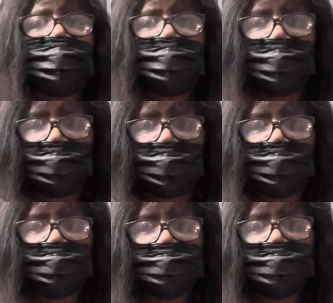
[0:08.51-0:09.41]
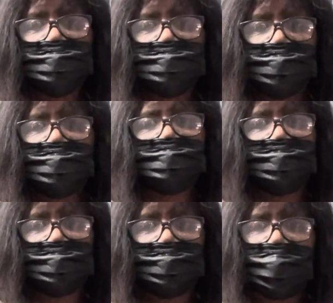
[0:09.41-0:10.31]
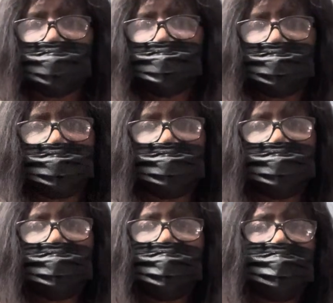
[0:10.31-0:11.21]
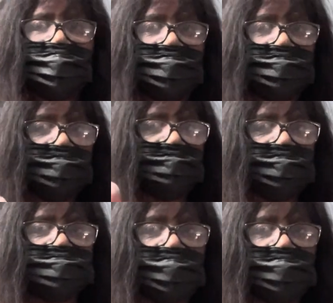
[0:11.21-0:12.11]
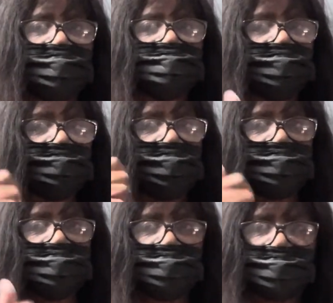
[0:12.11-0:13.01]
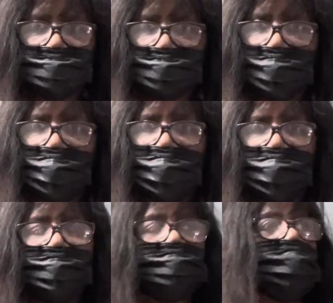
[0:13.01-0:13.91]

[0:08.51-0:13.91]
and I hope you continue to follow me and give me a thumbs up and subscribe.